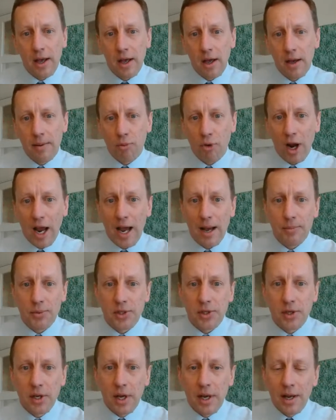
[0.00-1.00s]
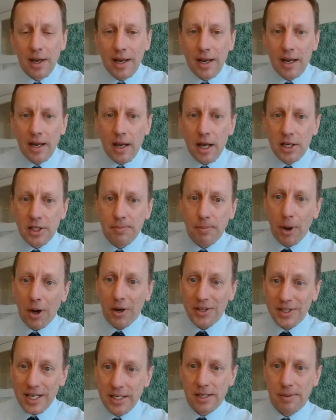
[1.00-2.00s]
perhaps has
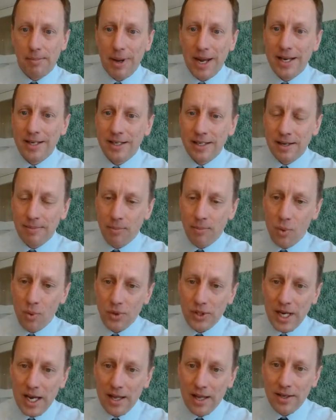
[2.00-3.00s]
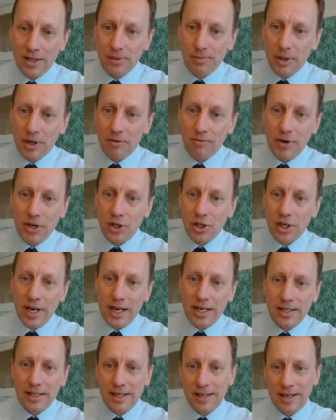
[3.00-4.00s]
participated in more debt that's been
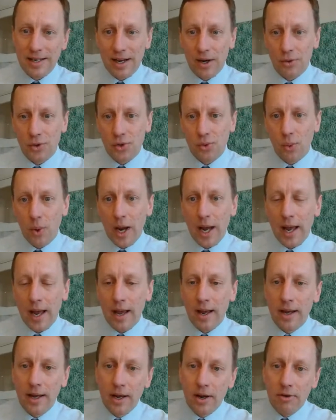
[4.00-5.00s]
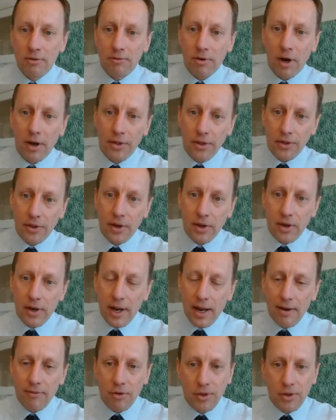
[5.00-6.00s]
originated elsewhere, rather than
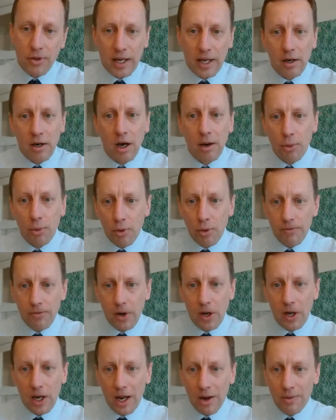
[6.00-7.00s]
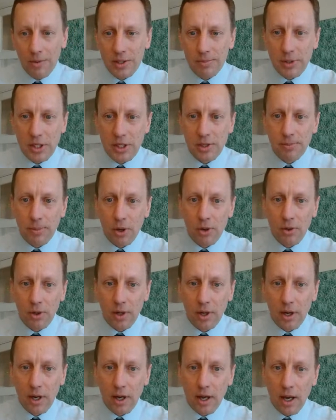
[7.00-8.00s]
everything in our portfolio is bespoke
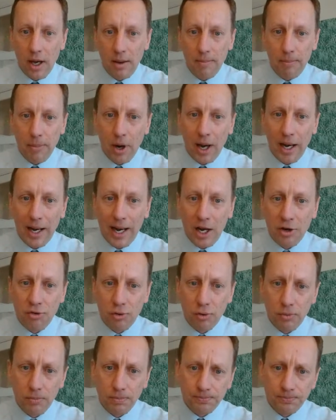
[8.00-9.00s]
and bilateral.